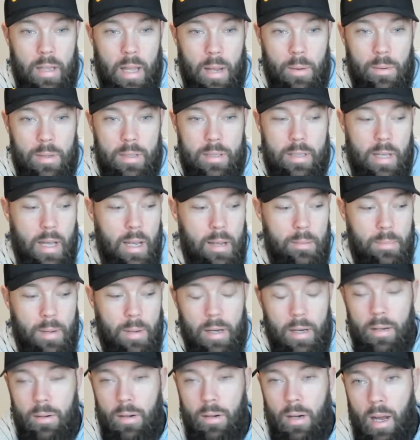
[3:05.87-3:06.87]
they would say,
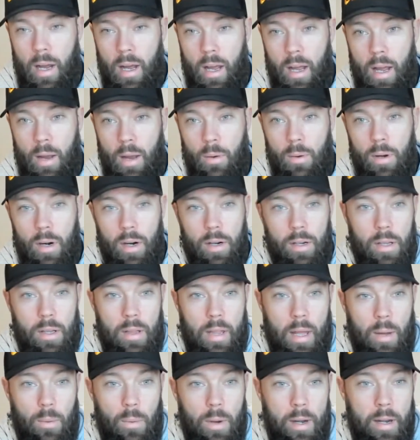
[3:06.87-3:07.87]
but I would argue
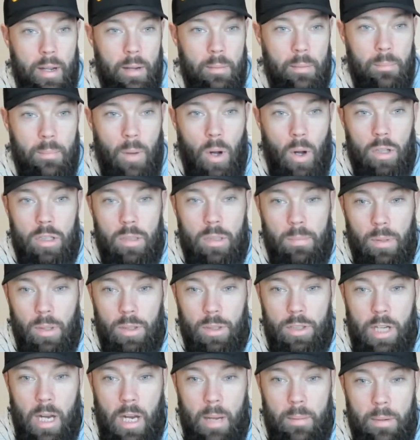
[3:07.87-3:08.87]
that winning multiple
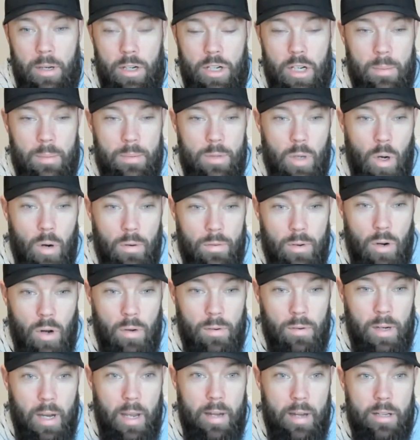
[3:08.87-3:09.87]
championships over and
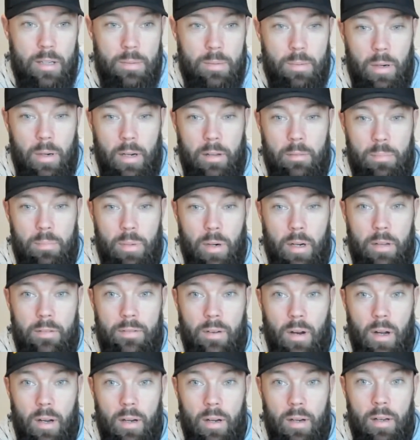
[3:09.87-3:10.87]
over again is pretty
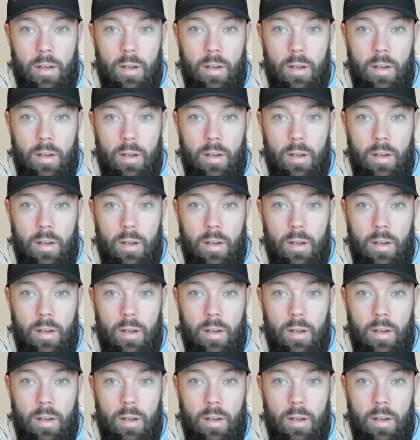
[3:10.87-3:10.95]
fun.